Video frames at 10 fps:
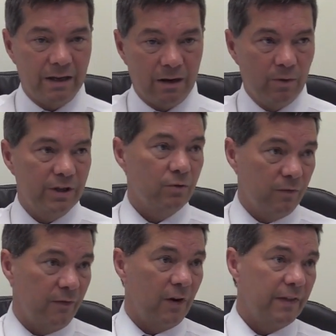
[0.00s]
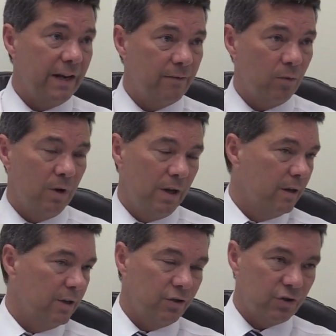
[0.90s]
You know, we do find the level.
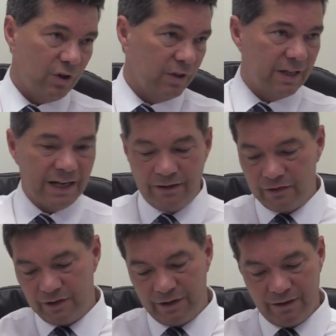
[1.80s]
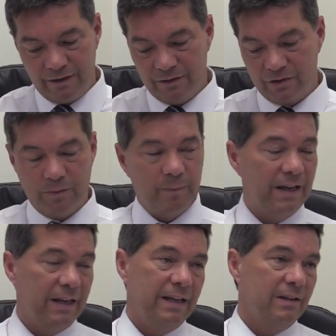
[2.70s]
Consolidation,
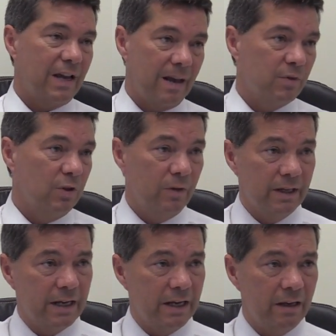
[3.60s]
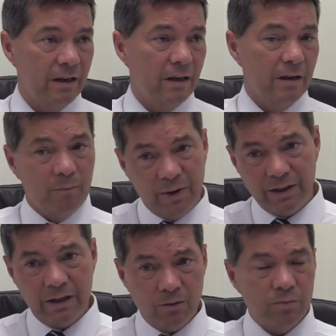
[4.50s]
stability is absolutely key.
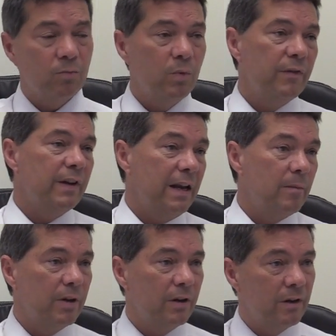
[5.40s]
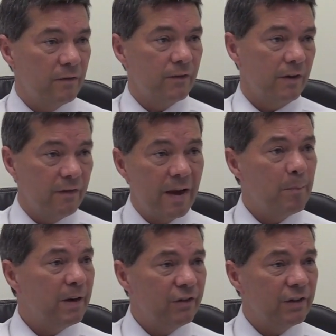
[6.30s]
But, you know, with an element of
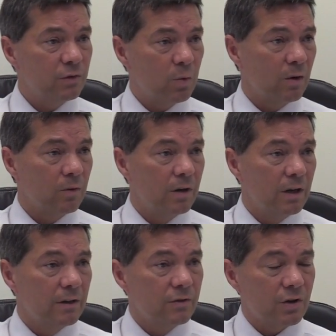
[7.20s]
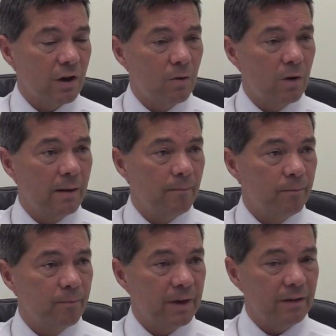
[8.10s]
ambition as well. So,
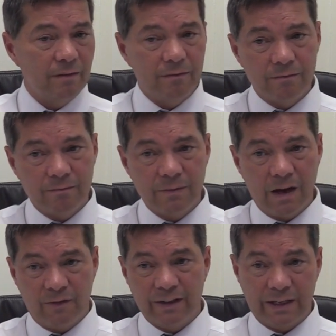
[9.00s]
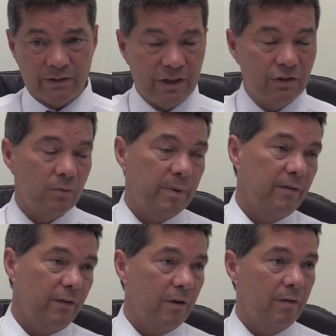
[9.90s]
but I think next season will be
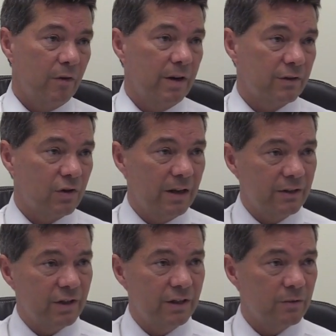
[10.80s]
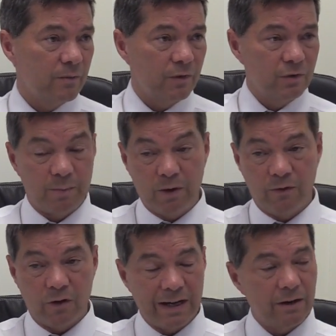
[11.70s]
a very, very exciting season for us
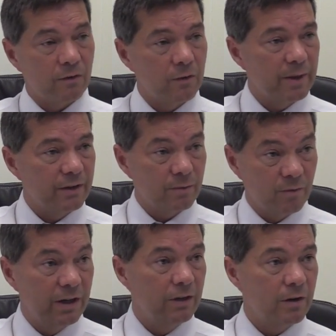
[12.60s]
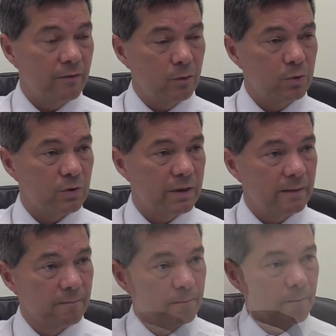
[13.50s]
both on and off the pitch. I'm really looking forward to it.